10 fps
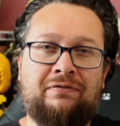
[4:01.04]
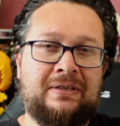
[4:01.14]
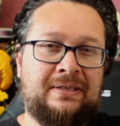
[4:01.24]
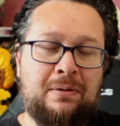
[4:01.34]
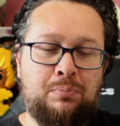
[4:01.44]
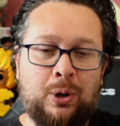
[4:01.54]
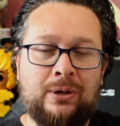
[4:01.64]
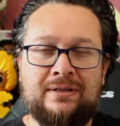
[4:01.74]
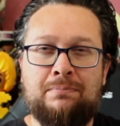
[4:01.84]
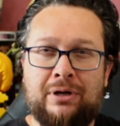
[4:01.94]
the same
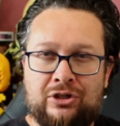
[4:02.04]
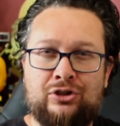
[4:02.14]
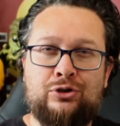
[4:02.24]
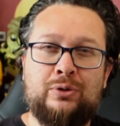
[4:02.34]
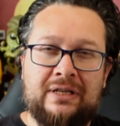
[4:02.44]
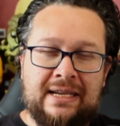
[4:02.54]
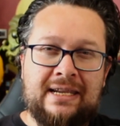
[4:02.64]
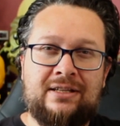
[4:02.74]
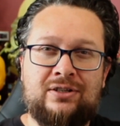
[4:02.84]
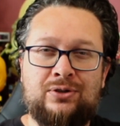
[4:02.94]
person. But you do
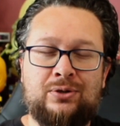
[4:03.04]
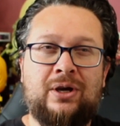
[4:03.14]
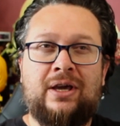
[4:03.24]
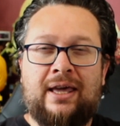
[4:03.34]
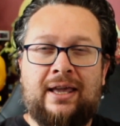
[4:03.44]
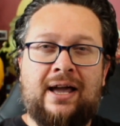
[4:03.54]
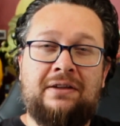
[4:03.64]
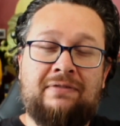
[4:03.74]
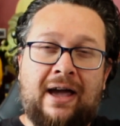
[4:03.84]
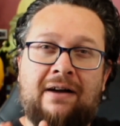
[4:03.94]
need to kind
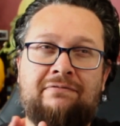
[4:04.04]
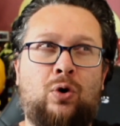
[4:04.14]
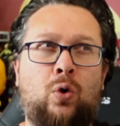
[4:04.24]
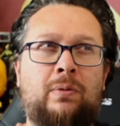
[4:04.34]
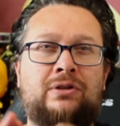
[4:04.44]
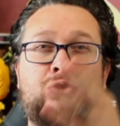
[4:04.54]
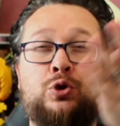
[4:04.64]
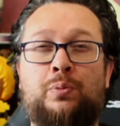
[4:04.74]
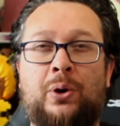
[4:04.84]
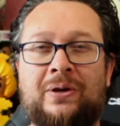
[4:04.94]
of have almost two
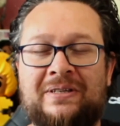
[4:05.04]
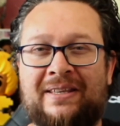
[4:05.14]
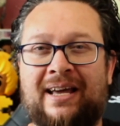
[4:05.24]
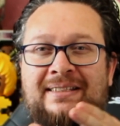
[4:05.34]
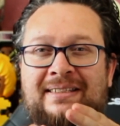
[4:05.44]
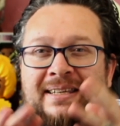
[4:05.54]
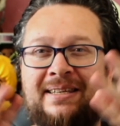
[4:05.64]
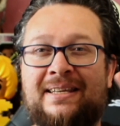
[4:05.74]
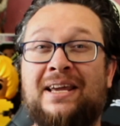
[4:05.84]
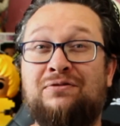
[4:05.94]

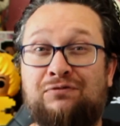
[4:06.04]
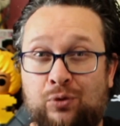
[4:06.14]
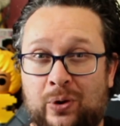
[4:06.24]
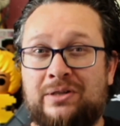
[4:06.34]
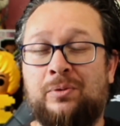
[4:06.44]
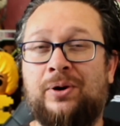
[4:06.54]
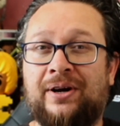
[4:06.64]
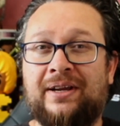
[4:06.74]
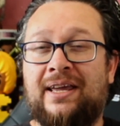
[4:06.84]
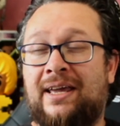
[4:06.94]
personalities in voice work,
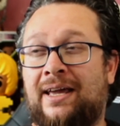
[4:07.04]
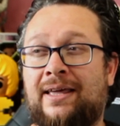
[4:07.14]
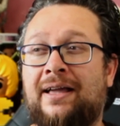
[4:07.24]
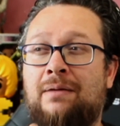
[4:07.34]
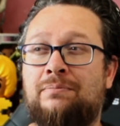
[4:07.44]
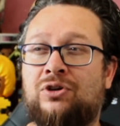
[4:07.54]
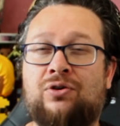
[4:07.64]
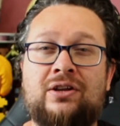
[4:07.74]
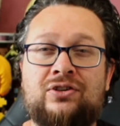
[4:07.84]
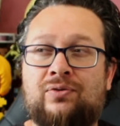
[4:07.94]
and that comes
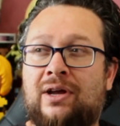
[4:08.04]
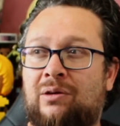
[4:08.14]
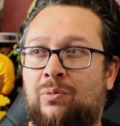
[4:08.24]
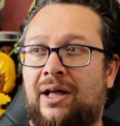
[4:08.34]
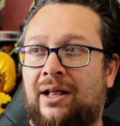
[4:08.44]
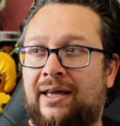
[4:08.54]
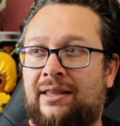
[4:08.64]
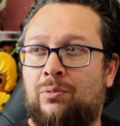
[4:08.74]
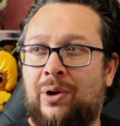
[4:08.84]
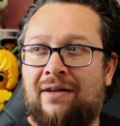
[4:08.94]
across really well. And
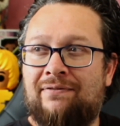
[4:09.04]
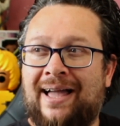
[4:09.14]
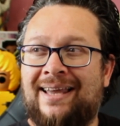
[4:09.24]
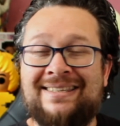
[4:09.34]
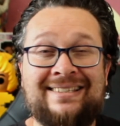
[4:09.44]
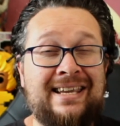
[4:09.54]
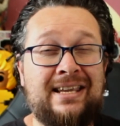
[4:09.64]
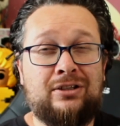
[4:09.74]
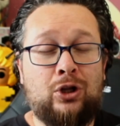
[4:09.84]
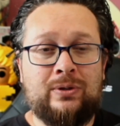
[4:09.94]
then we have Alice Lee
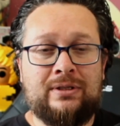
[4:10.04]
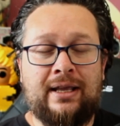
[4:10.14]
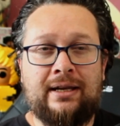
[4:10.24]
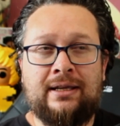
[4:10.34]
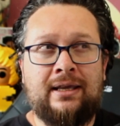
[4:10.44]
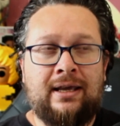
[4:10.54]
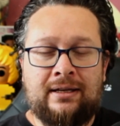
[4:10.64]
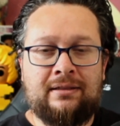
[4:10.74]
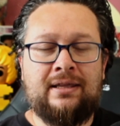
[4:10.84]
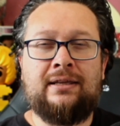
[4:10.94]
as Lois Lane, and
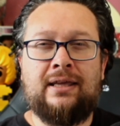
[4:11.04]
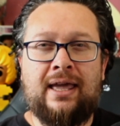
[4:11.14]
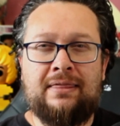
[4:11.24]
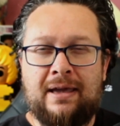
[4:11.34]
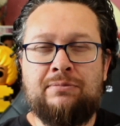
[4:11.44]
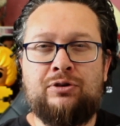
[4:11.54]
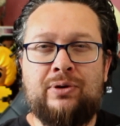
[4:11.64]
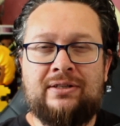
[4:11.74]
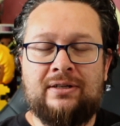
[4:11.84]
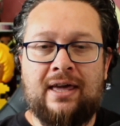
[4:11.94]
I think them
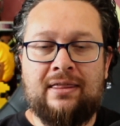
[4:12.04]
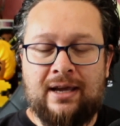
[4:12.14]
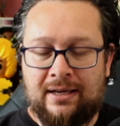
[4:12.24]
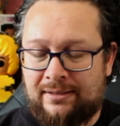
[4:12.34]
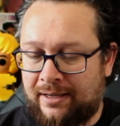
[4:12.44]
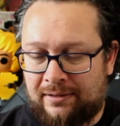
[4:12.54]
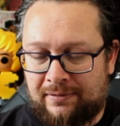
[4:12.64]
three together has done